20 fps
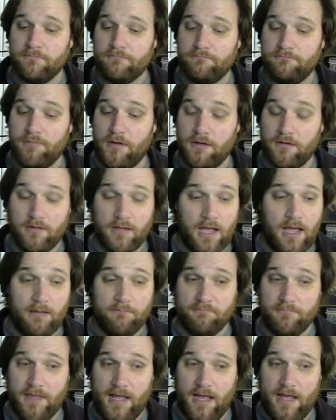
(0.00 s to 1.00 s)

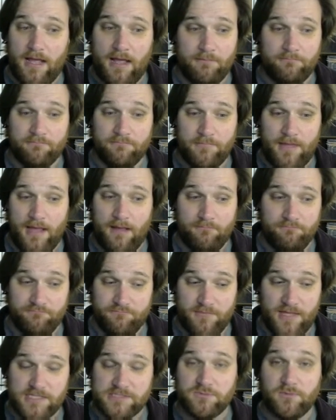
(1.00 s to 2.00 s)

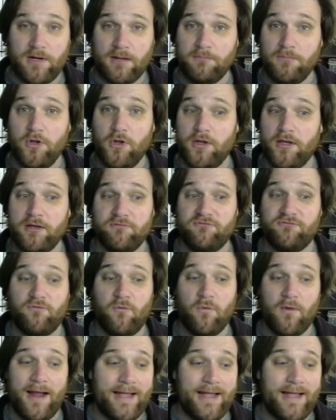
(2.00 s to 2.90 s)
That's what I'm looking for.